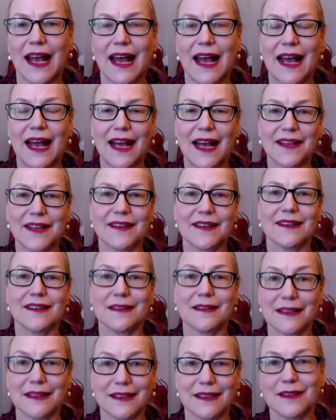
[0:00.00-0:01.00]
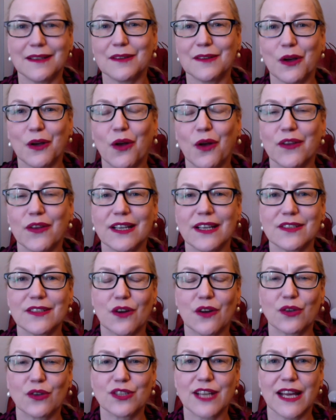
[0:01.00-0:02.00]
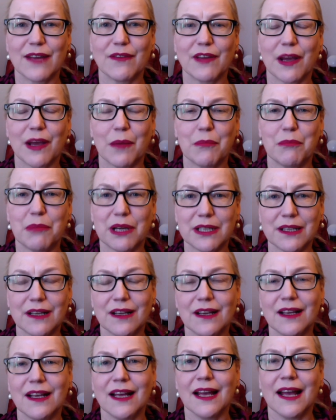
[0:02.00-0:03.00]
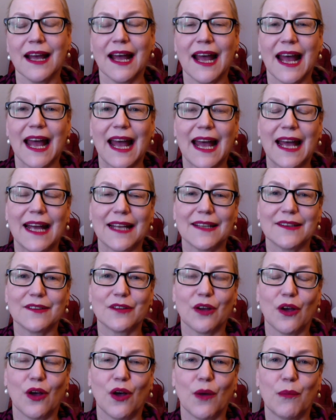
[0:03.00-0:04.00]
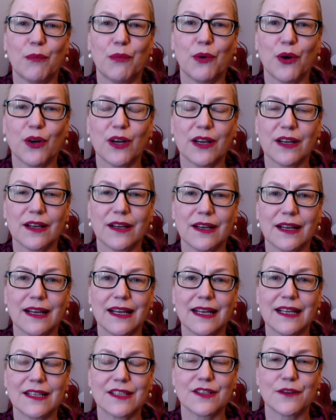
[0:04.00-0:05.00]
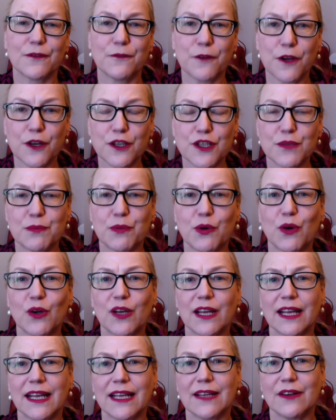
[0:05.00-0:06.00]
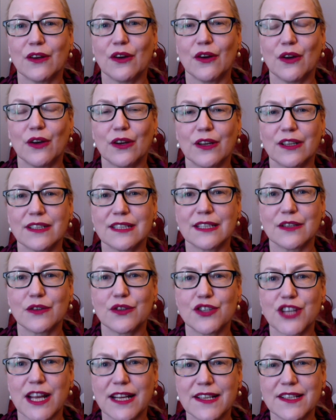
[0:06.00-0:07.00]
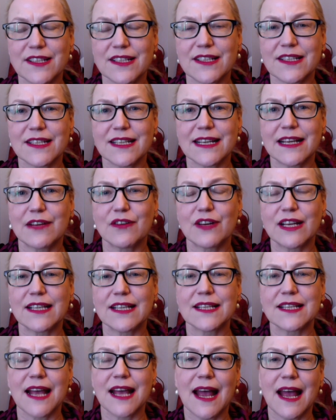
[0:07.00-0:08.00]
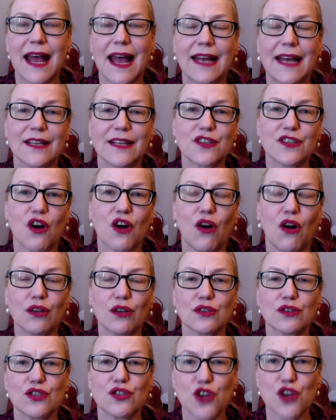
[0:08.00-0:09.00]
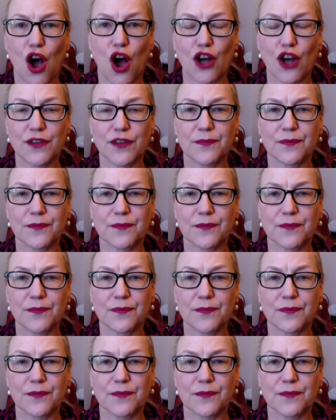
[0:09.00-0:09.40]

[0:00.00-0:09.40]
And the author is Octavia Butler, and her book is the first book in her Xenogenesis series, and it's called Dawn.